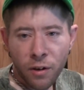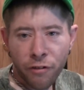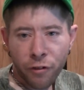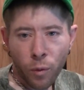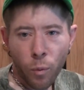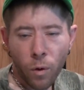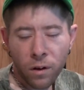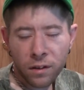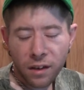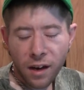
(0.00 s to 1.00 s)
For
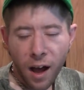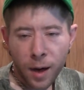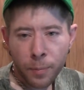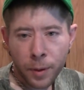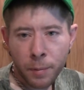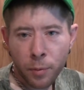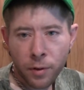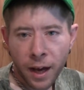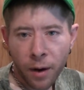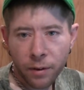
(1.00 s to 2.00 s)
one, a lot of people
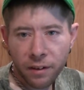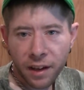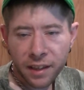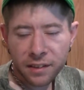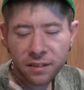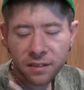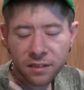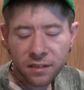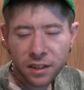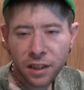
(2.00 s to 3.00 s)
nowadays,
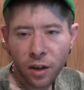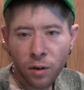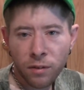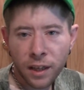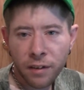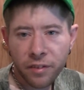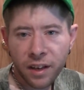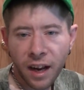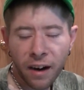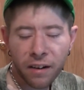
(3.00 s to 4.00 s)
live
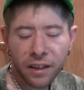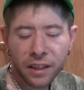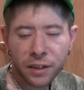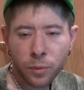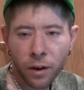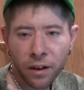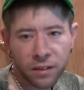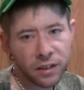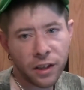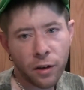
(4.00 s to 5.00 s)
in areas
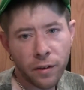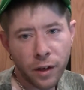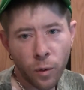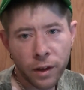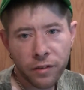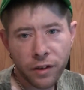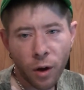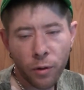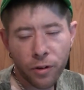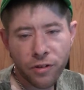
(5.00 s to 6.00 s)
where, they don't even
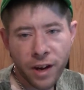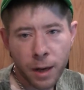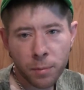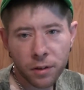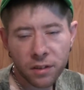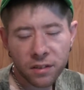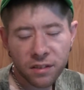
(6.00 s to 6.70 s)
know their neighbor.